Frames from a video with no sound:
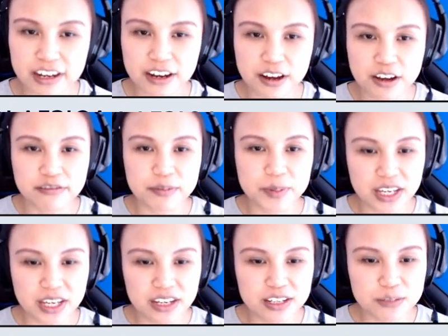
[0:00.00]
for
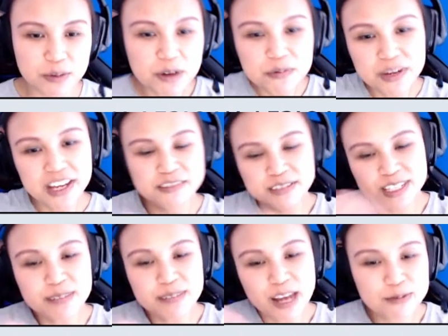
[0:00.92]
beginners. Well,
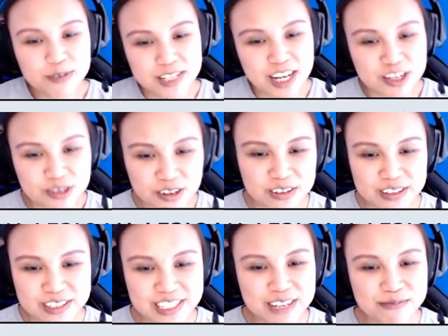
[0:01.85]
sometimes we touch on
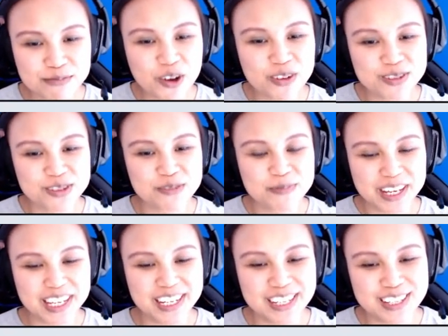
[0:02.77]
some not so
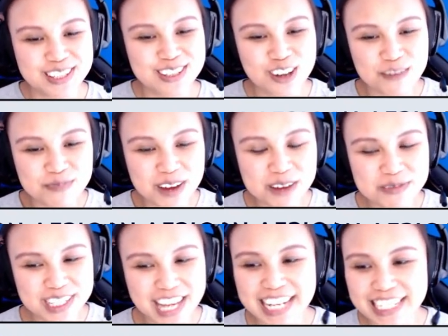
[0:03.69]
beginners topic,
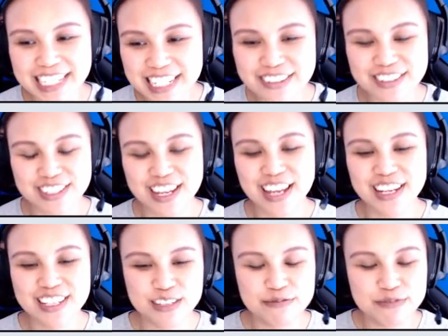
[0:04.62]
but the idea is that
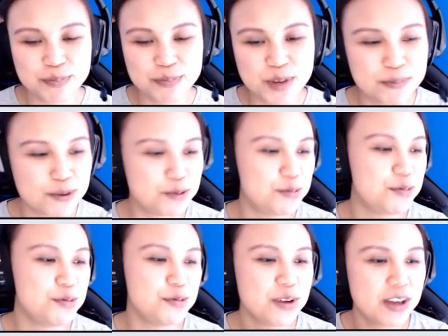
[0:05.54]
it's for people
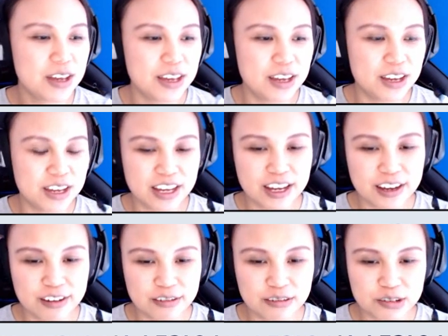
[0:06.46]
who
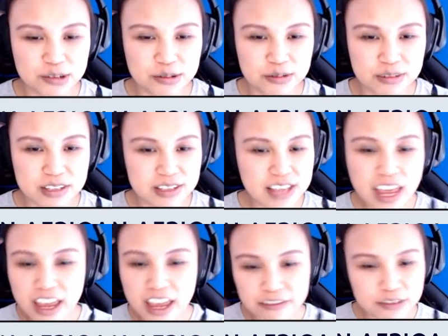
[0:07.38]
is
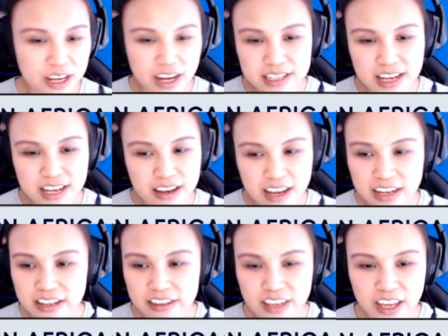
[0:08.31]
safe. You can ask
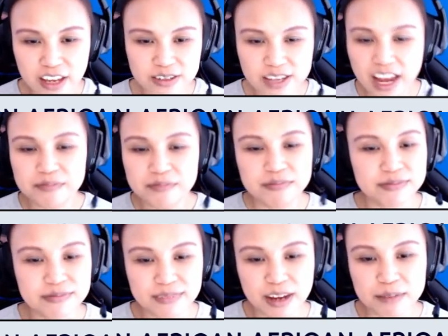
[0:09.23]
anything, because I'm
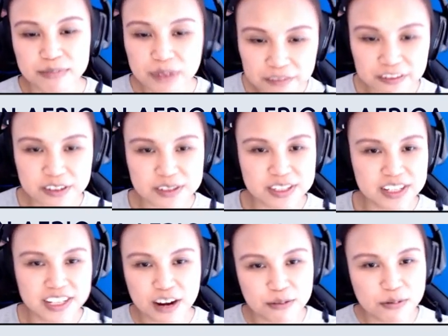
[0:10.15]
not very
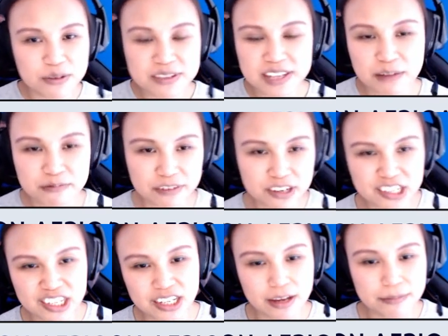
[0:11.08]
senior. I won't say I'm very
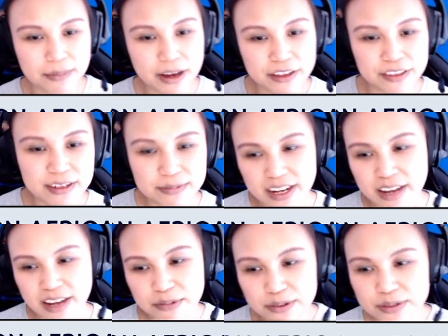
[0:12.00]
senior in Python, but
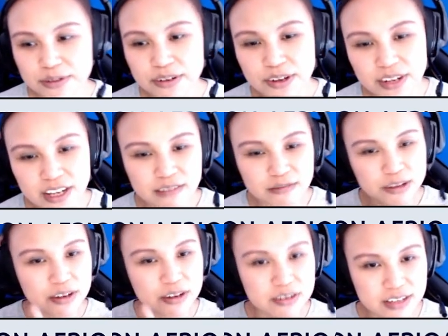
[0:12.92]
I'm also learning. We
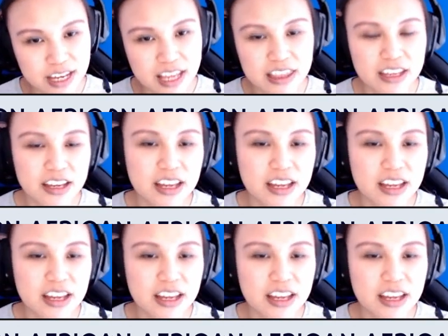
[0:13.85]
learn together.